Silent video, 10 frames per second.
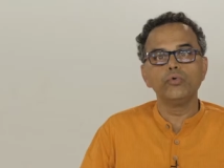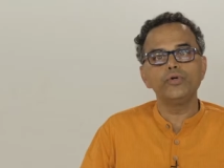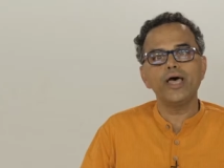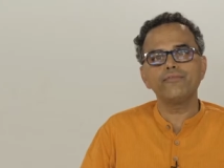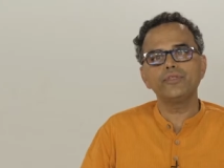
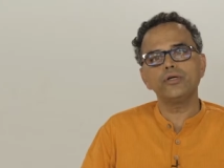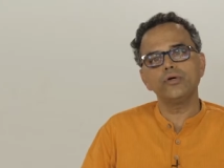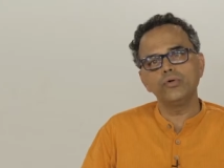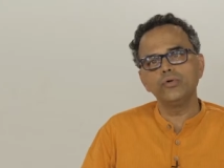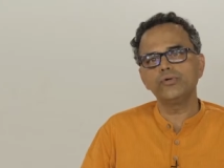would have their
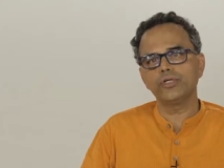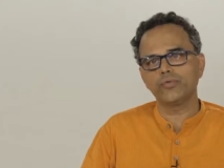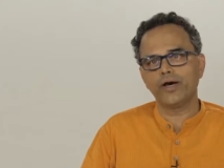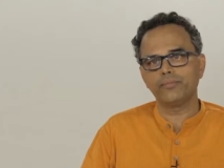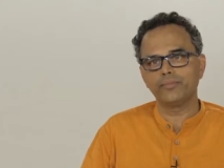own
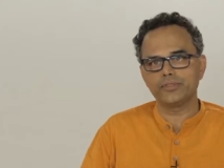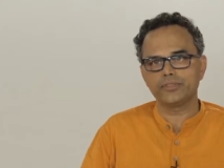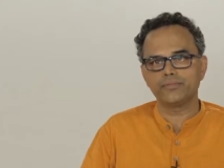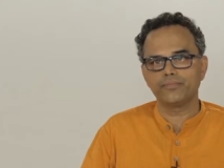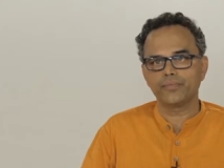
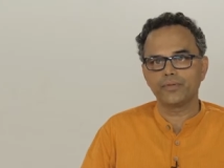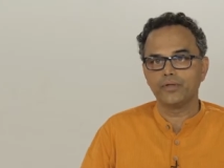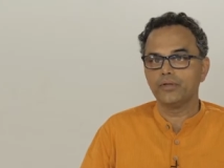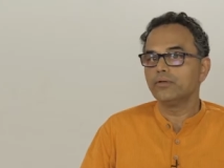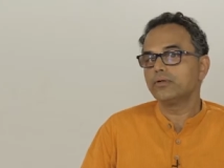requirements
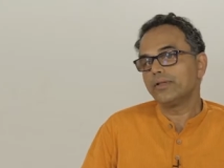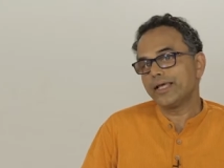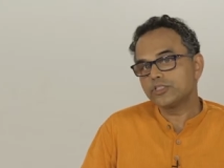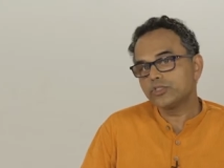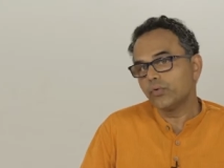
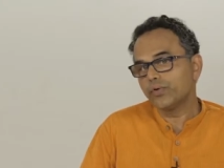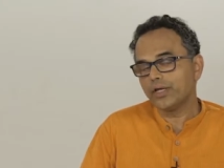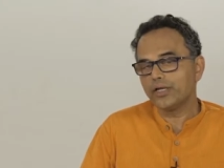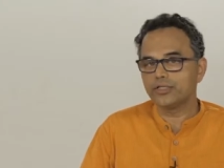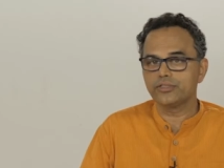like
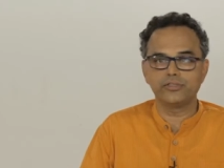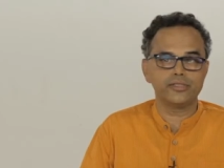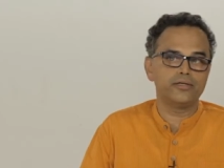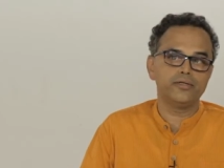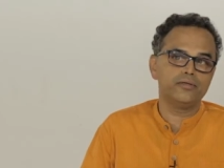storage and